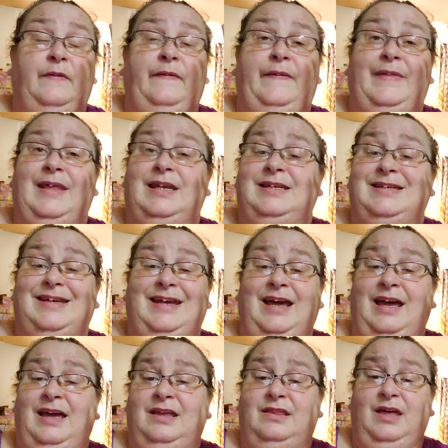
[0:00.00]
the
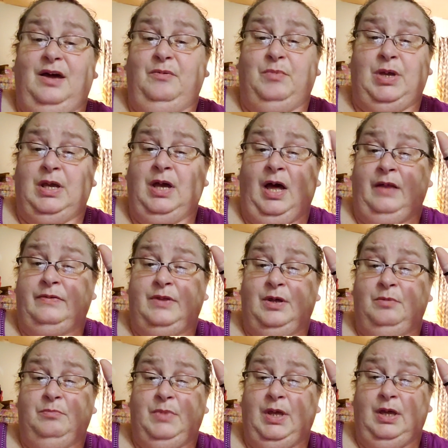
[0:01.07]
day that we got
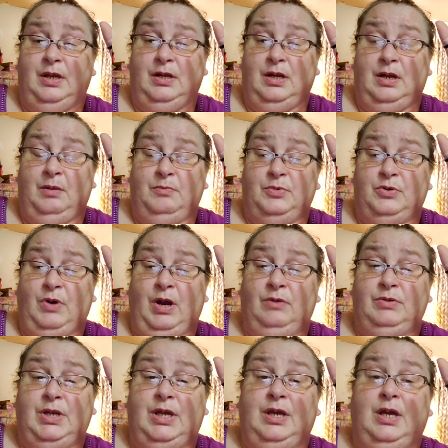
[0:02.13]
them they ended up
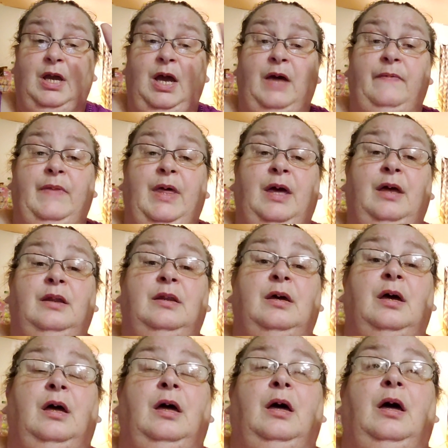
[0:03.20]
drowning and then